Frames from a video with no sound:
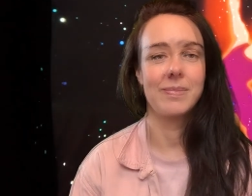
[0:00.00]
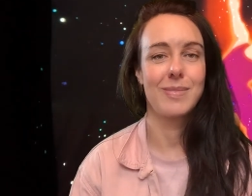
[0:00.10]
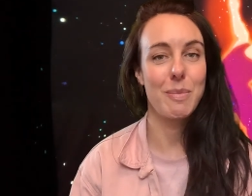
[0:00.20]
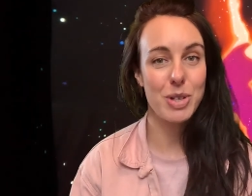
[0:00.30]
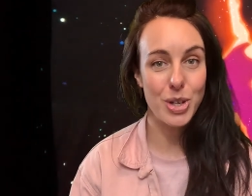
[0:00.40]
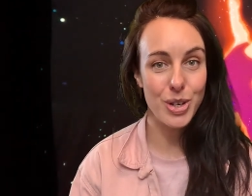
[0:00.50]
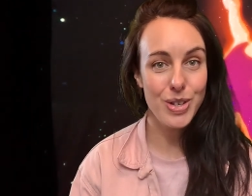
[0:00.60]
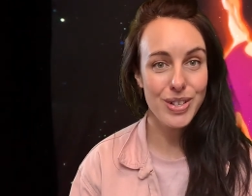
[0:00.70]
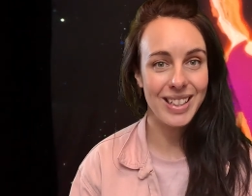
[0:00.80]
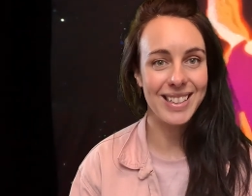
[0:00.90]
Number
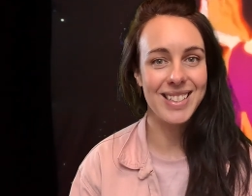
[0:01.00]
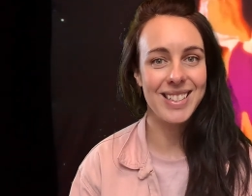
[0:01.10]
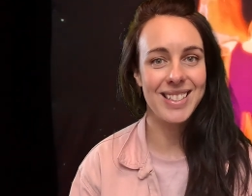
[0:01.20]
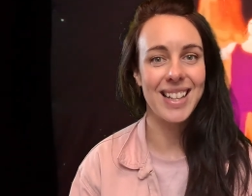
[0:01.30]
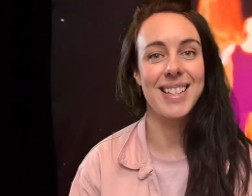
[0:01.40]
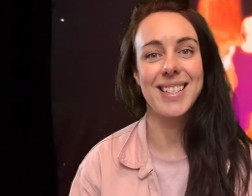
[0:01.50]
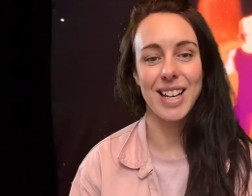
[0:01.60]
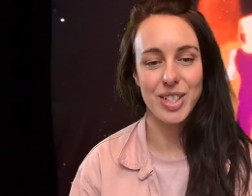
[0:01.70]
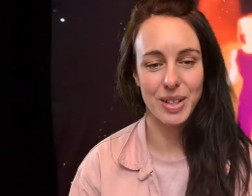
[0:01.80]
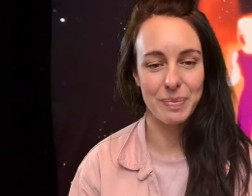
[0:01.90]
two is
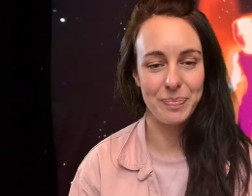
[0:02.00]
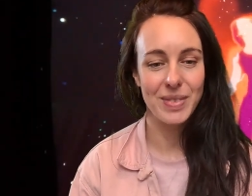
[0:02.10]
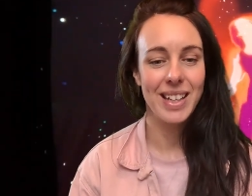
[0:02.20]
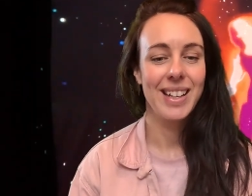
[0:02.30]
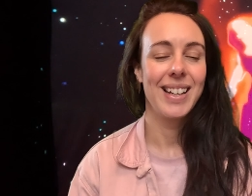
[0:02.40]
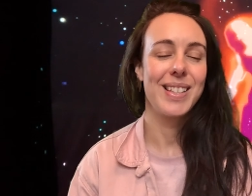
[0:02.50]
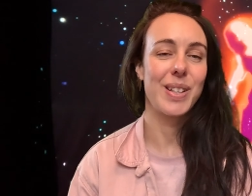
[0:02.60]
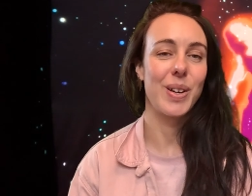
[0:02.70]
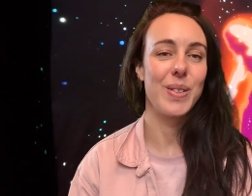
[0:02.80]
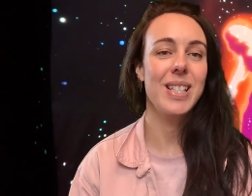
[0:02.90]
sensation.
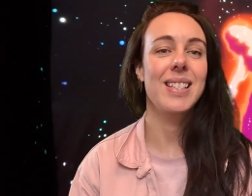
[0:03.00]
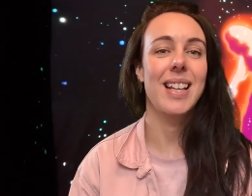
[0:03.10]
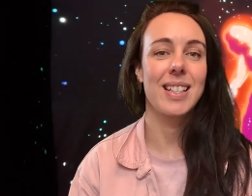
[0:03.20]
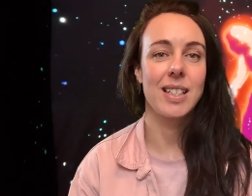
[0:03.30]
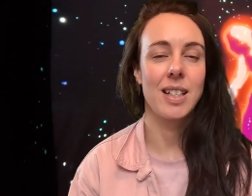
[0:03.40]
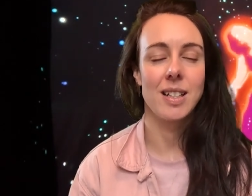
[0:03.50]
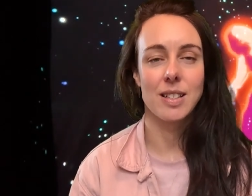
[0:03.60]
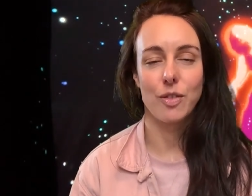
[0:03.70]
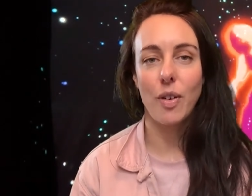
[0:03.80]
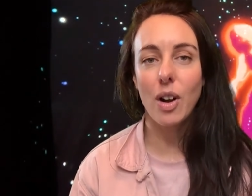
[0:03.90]
So this section is
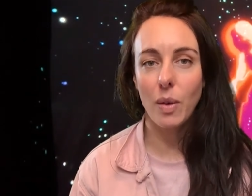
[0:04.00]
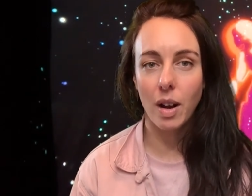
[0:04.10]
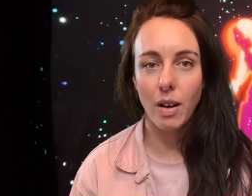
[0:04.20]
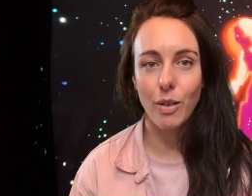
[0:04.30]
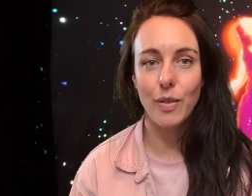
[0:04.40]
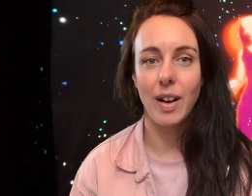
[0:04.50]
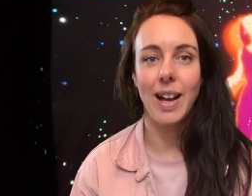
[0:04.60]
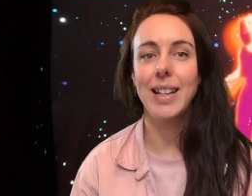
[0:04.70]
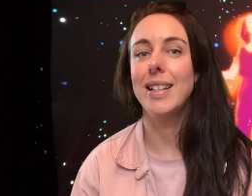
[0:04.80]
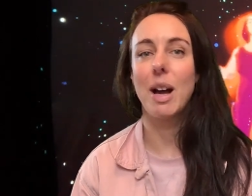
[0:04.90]
a follow along for
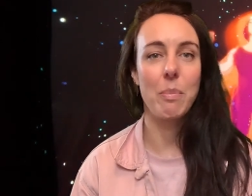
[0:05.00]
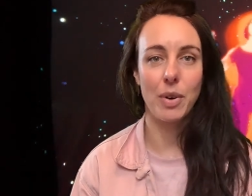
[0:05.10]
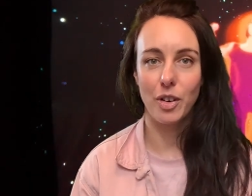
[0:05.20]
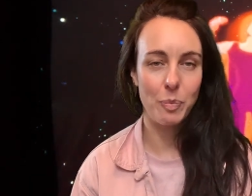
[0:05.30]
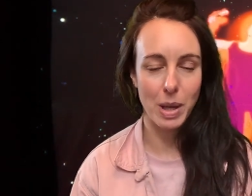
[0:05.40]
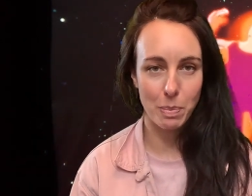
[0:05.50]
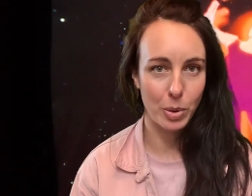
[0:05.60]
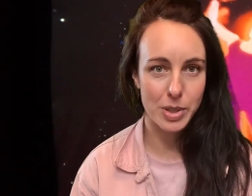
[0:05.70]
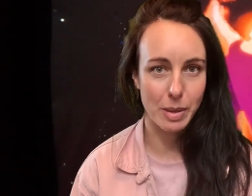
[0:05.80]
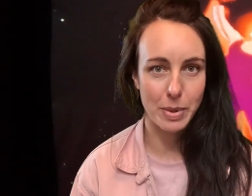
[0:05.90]
any number of
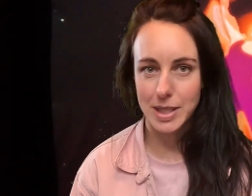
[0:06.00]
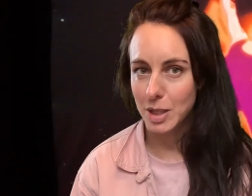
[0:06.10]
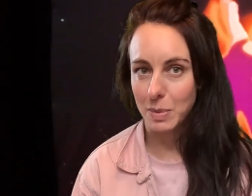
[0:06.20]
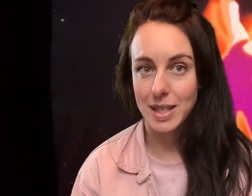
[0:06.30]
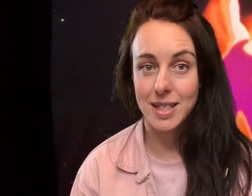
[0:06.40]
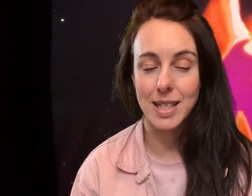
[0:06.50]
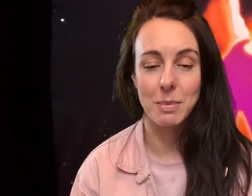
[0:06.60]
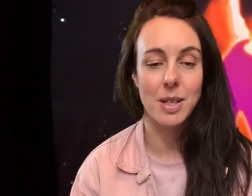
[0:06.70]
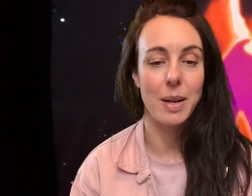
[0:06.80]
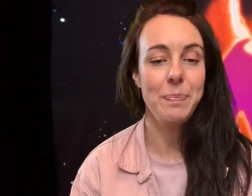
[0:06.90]
people to participate at the
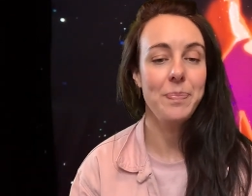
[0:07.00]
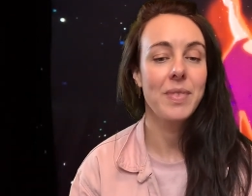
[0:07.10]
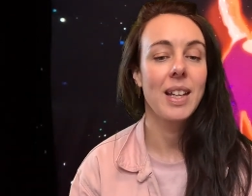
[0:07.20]
same time.